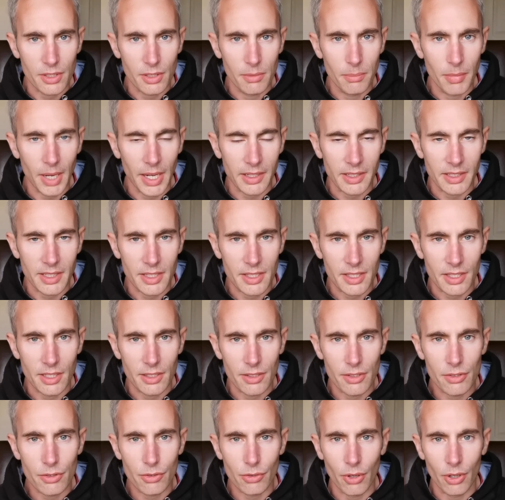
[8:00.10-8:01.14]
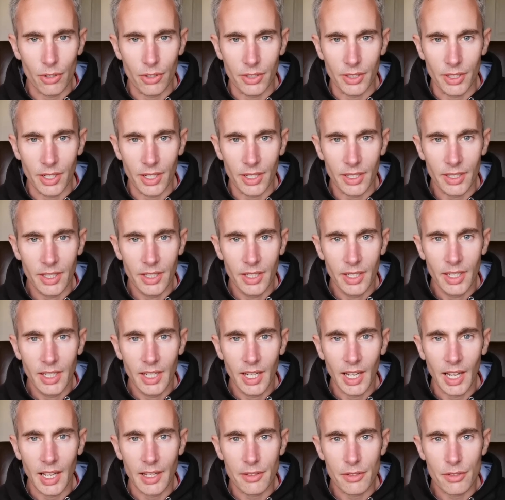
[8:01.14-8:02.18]
as the magnets get stronger
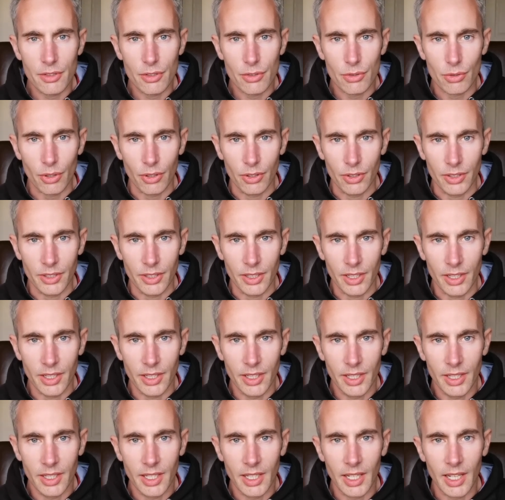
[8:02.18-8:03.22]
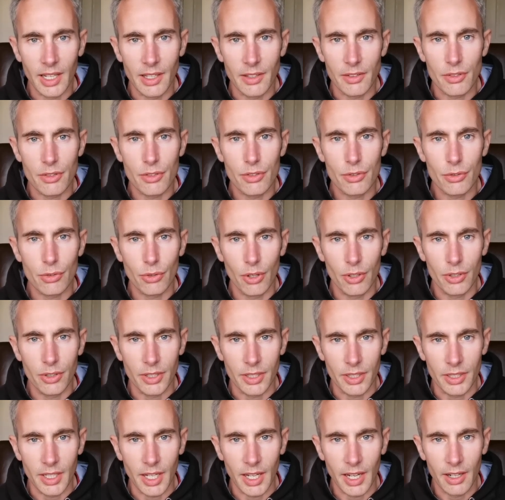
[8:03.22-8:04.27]
and stronger and
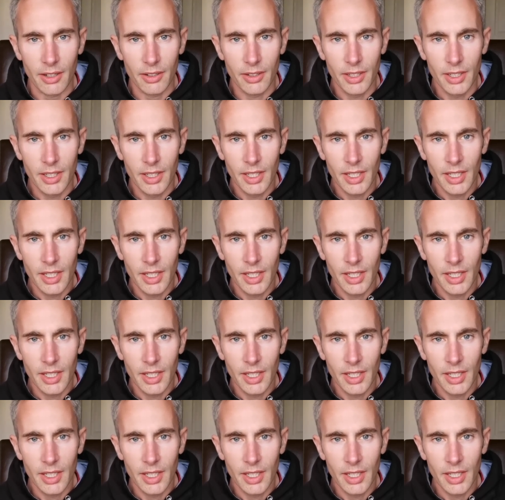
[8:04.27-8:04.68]
stronger now.